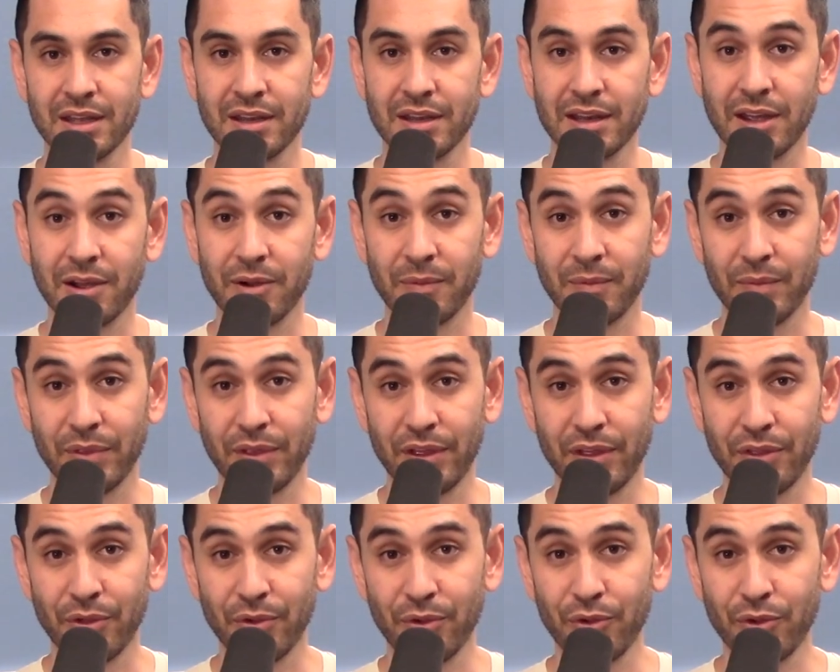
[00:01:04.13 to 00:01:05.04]
Now,
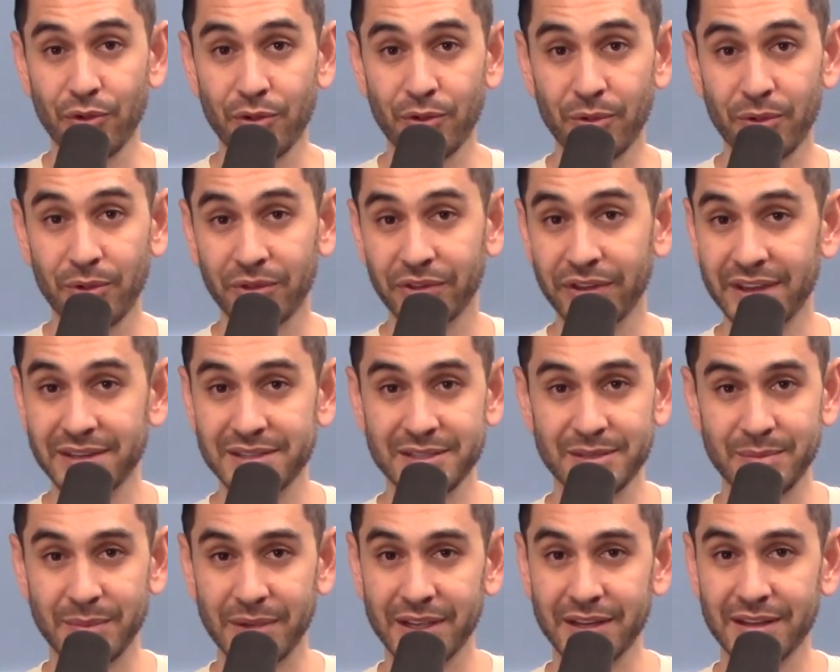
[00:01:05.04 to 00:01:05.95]
in the whole Old
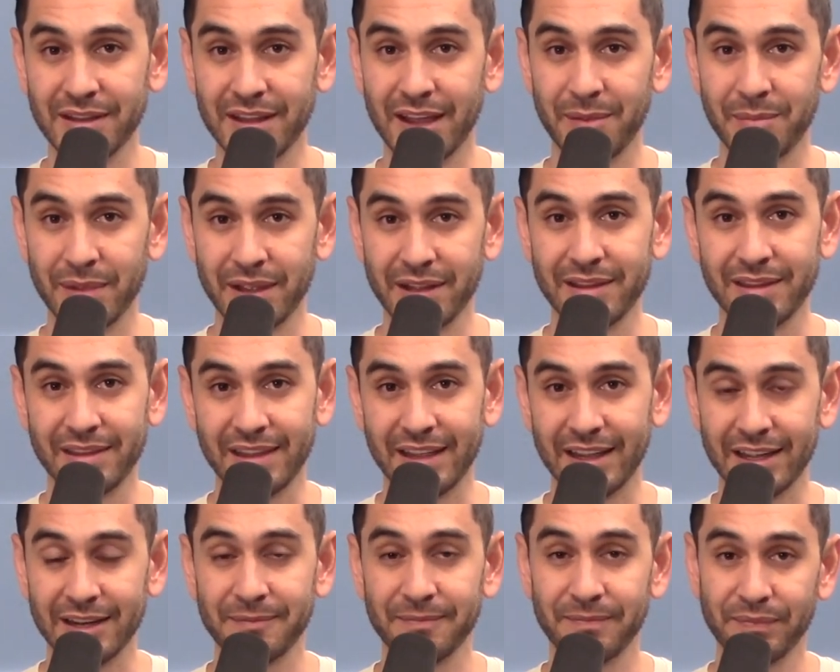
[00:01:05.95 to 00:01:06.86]
Testament, that meant
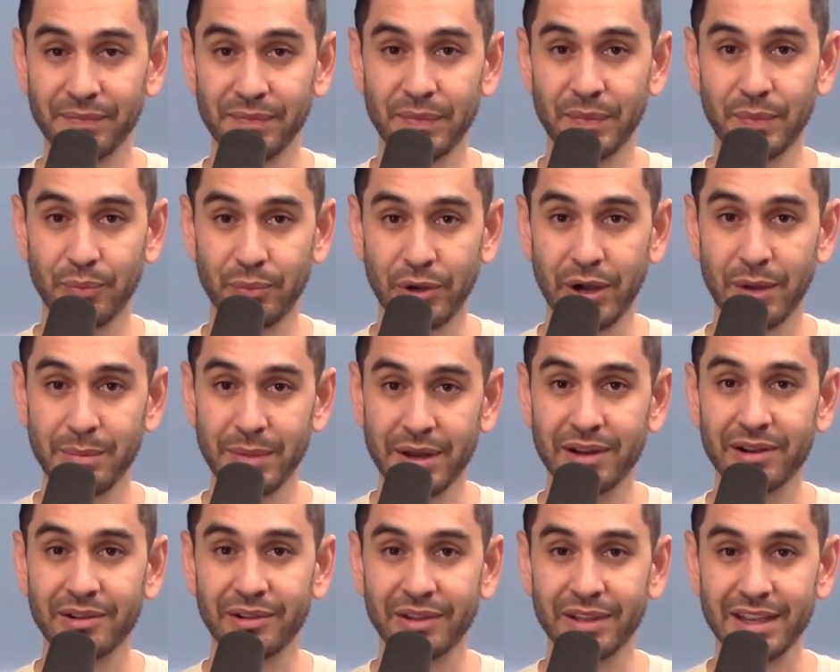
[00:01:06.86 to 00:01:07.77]
that
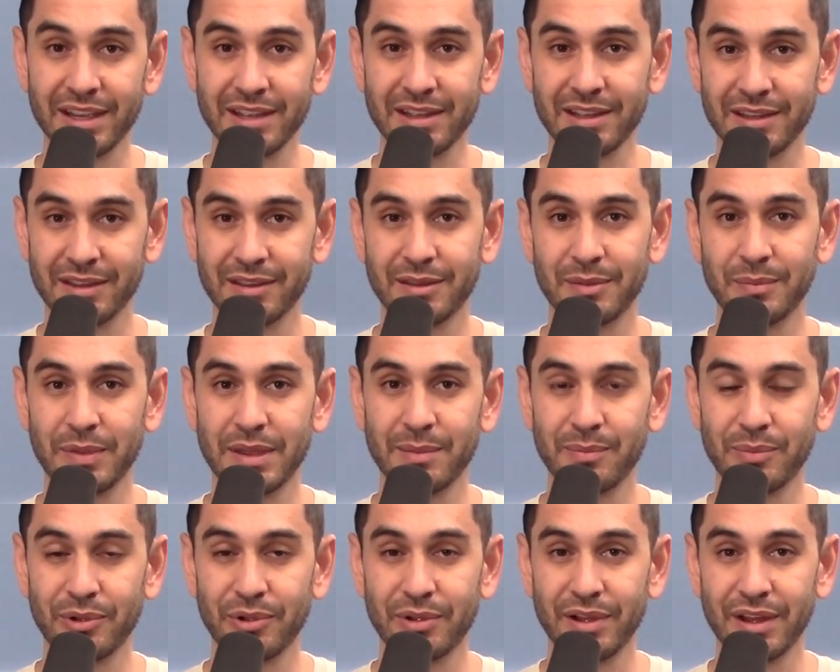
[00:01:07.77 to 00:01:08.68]
primarily the
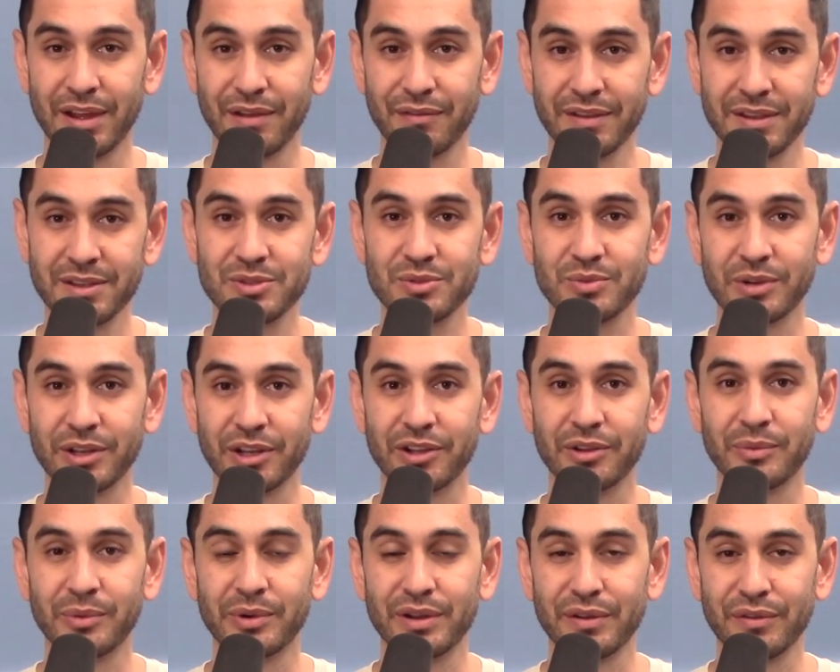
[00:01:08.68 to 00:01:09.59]
people of
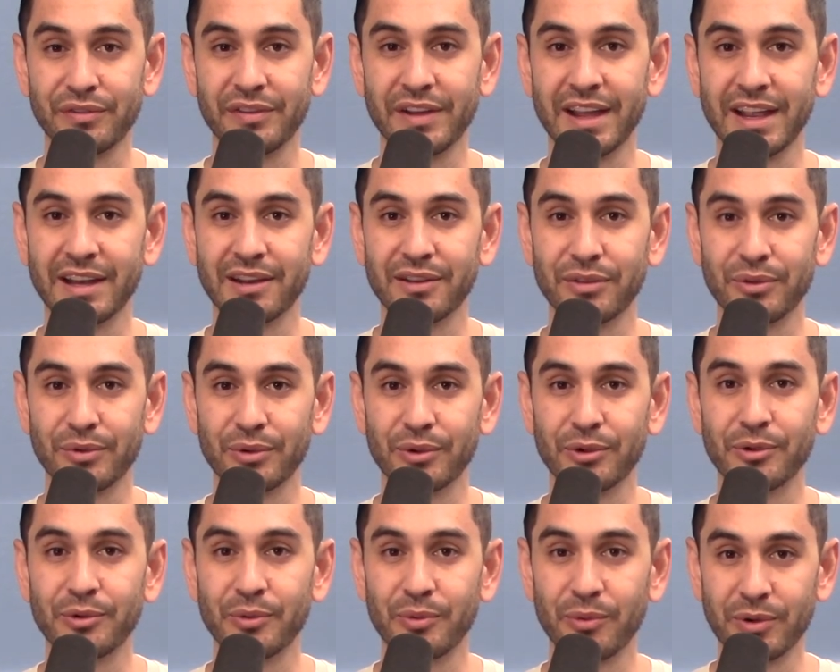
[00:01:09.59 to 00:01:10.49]
Israel were defined
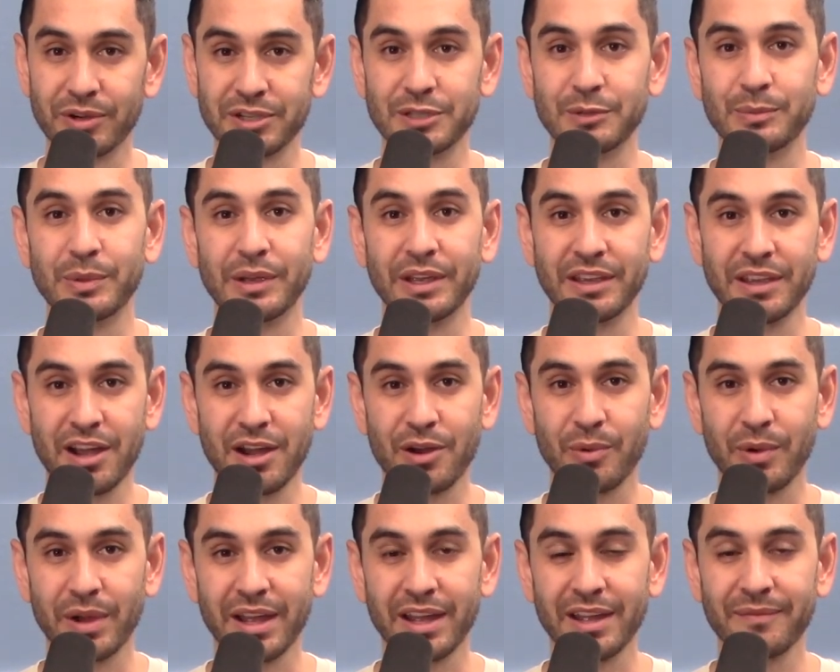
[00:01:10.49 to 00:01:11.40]
through worshiping
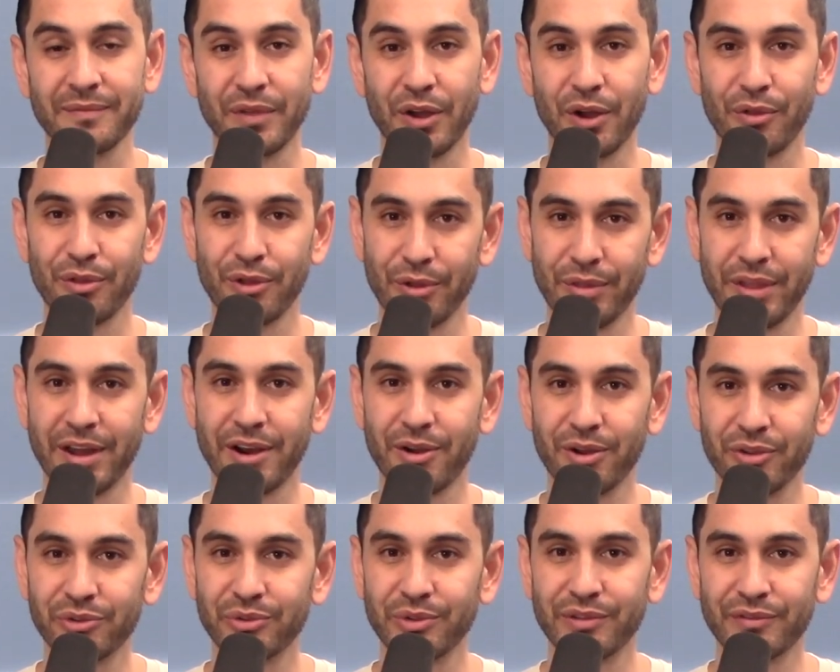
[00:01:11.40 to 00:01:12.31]
Yahweh, although that
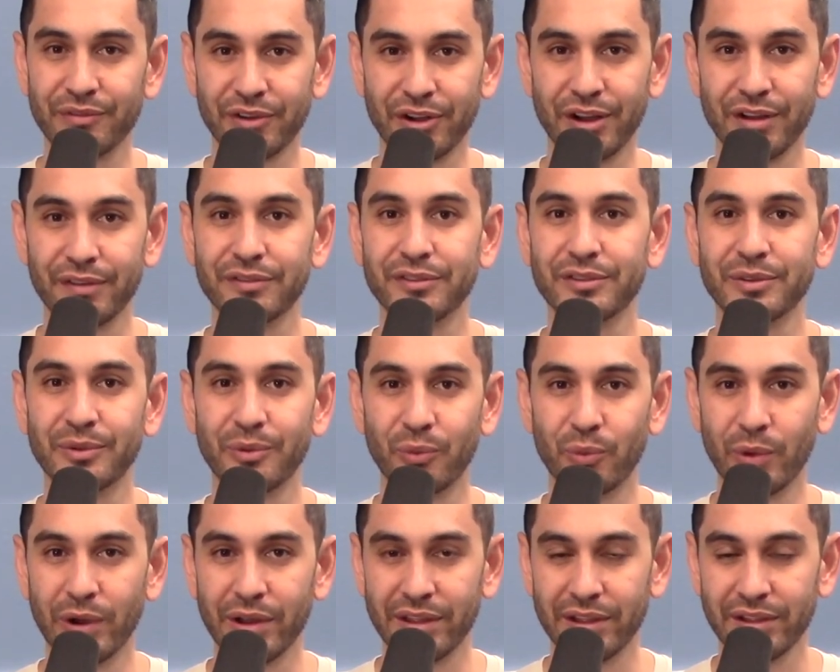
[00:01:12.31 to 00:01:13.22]
also involved
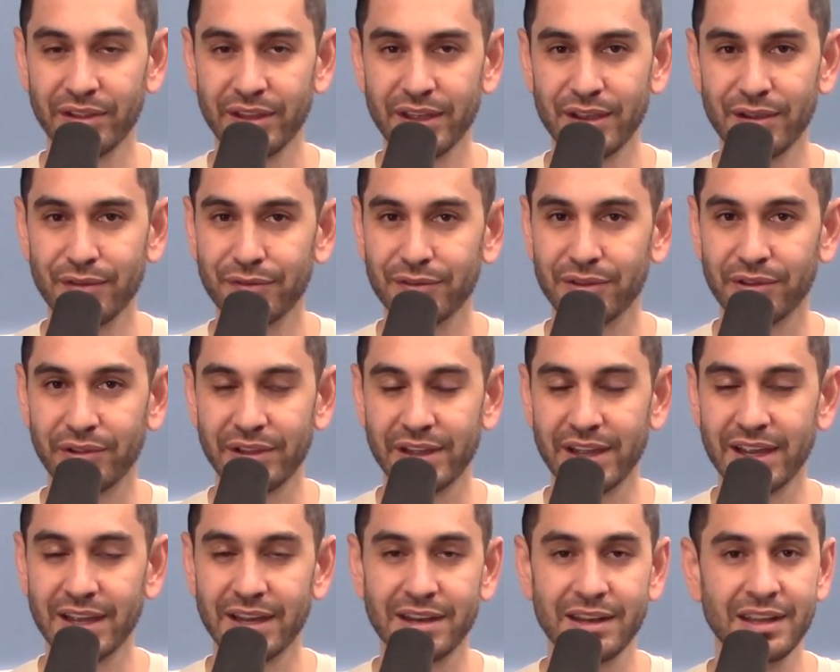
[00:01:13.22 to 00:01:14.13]
where they lived, the
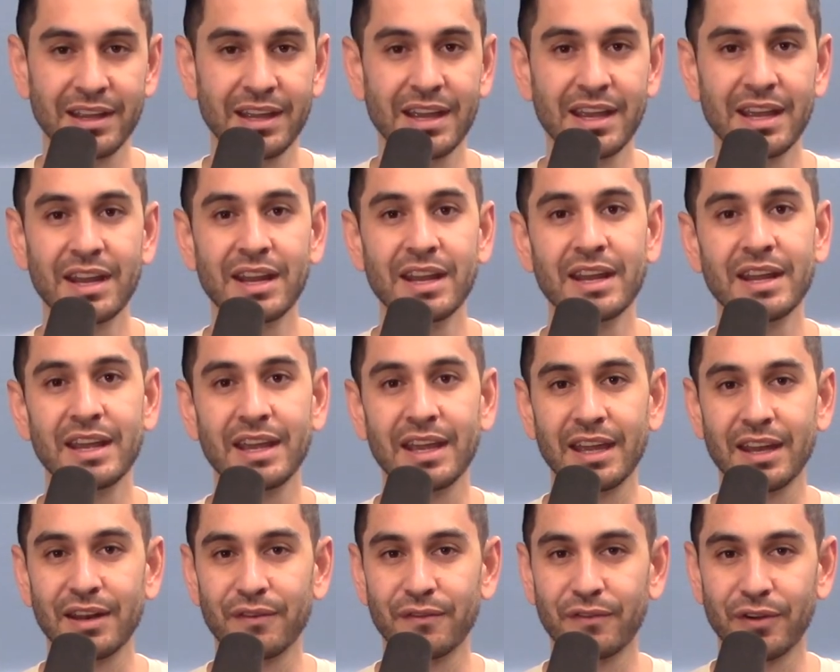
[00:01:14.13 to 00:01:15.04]
land.
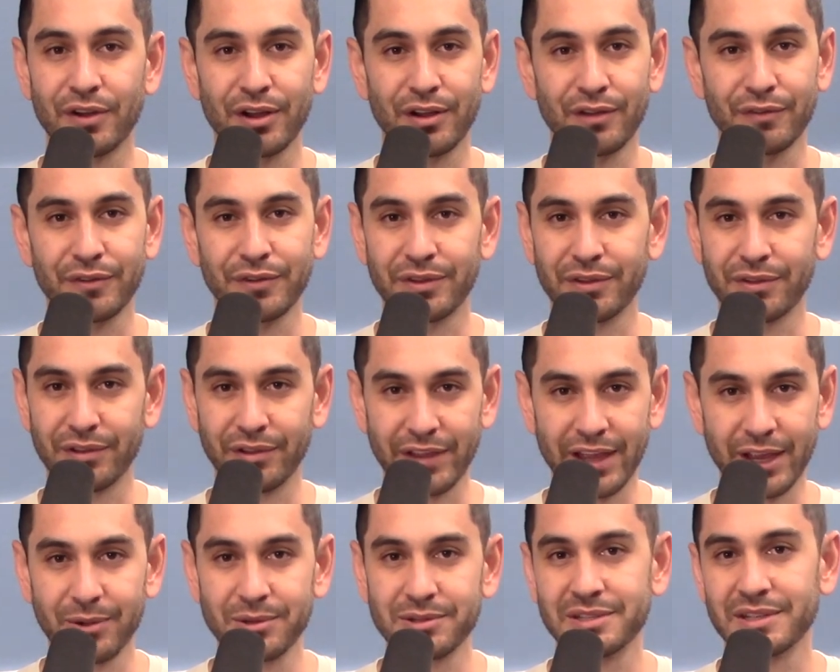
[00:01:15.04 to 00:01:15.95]
It involved the
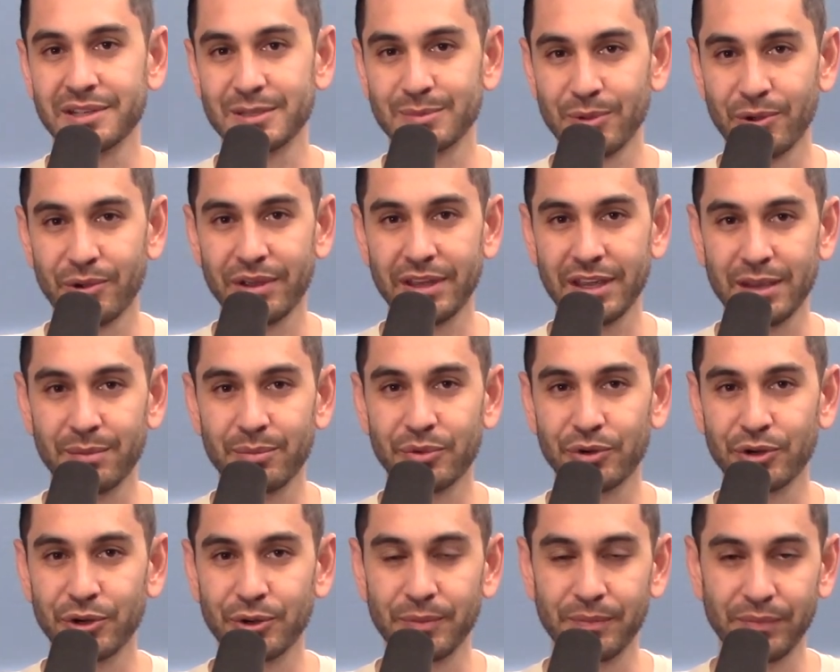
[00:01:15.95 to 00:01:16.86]
language they spoke,
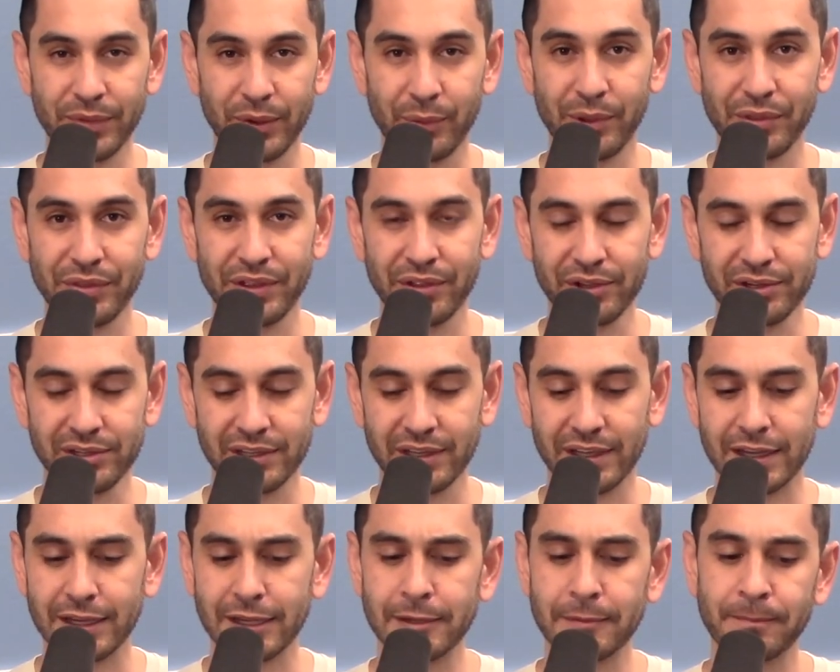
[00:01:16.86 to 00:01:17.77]
Hebrew, and what they looked
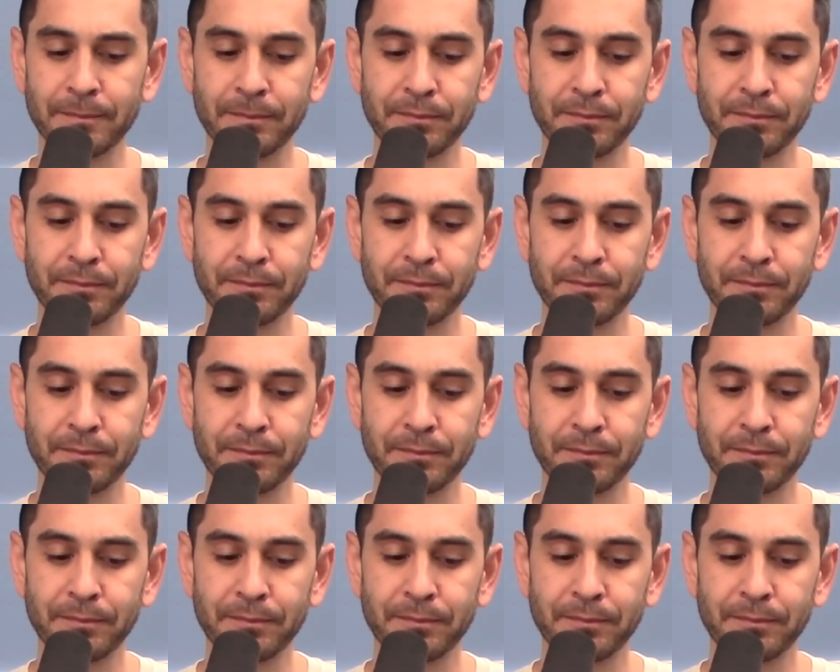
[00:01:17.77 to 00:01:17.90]
like.